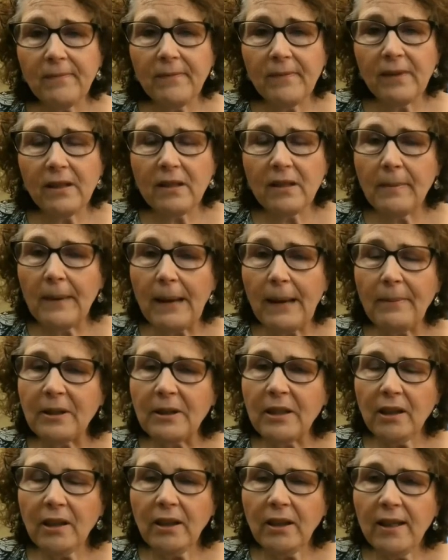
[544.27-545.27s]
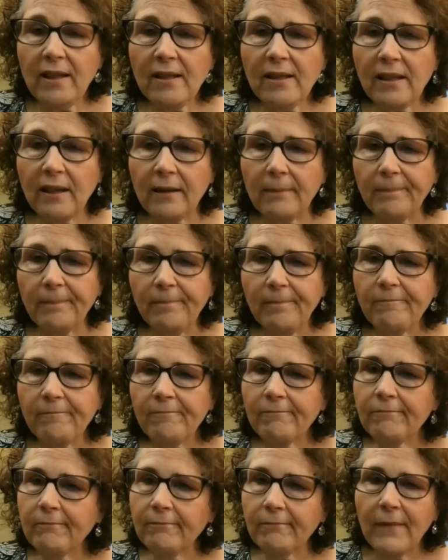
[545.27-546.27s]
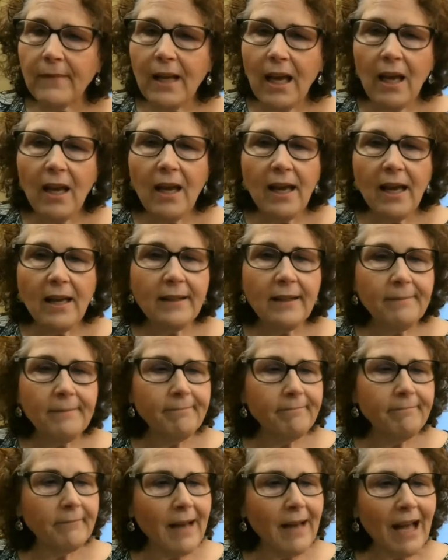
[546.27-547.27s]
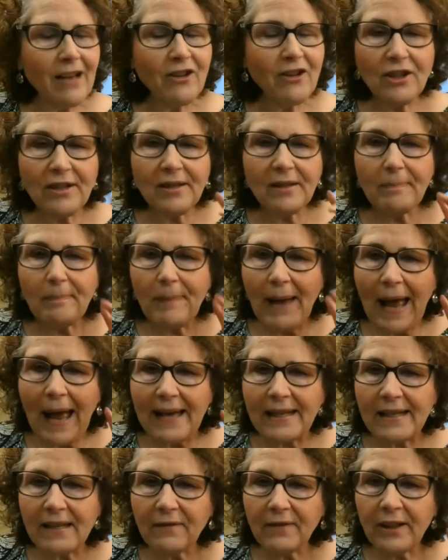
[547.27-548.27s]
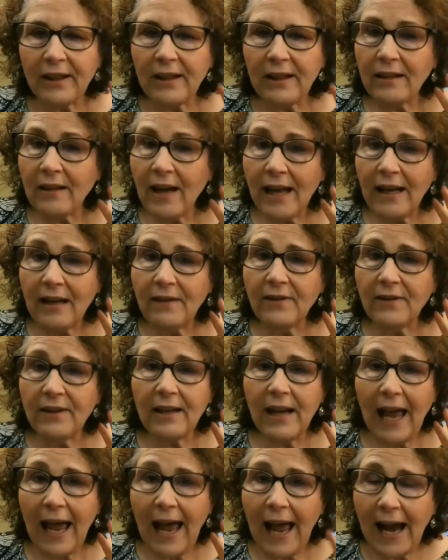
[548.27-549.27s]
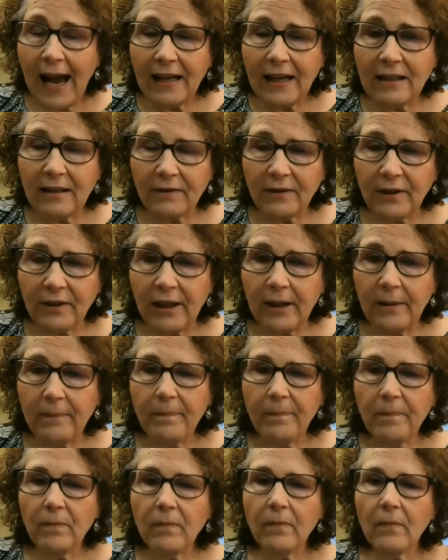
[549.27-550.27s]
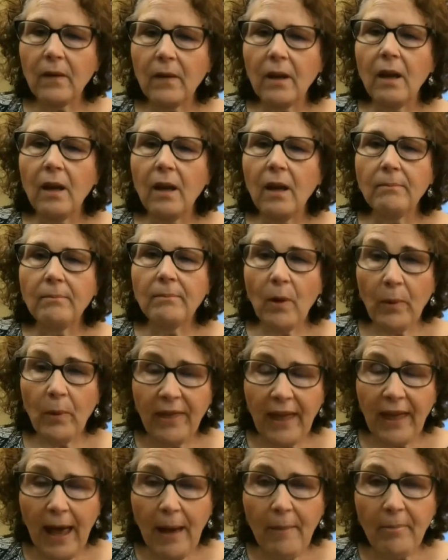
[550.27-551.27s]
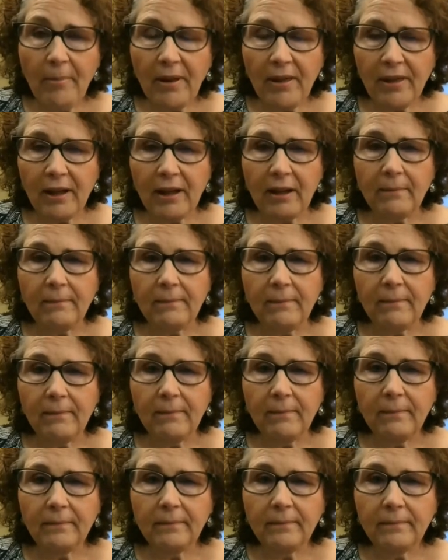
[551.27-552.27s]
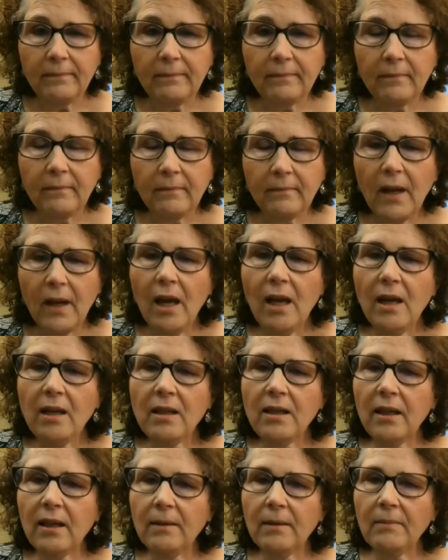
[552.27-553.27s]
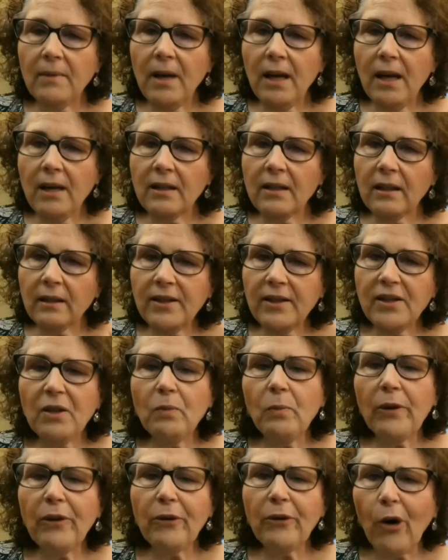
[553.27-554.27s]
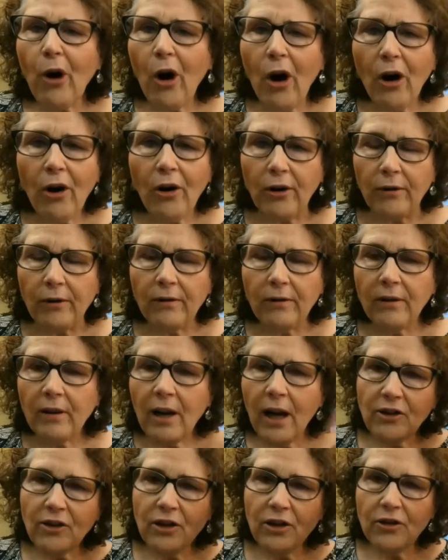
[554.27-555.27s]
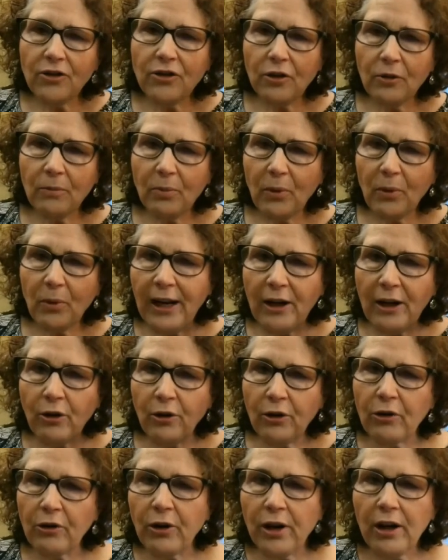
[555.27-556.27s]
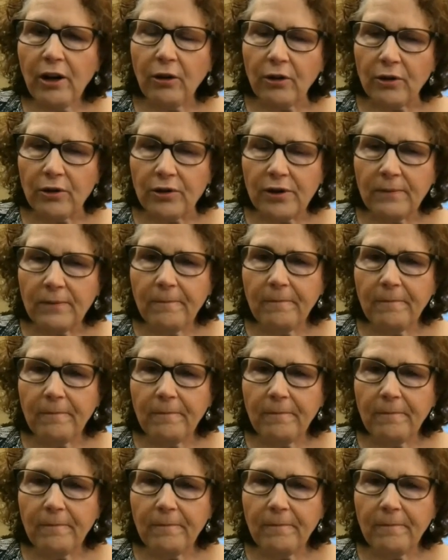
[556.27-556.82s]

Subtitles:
to be able to listen. Not just passively, not even actively, but with empathy. To listen with your heart, not just your brain or your ears.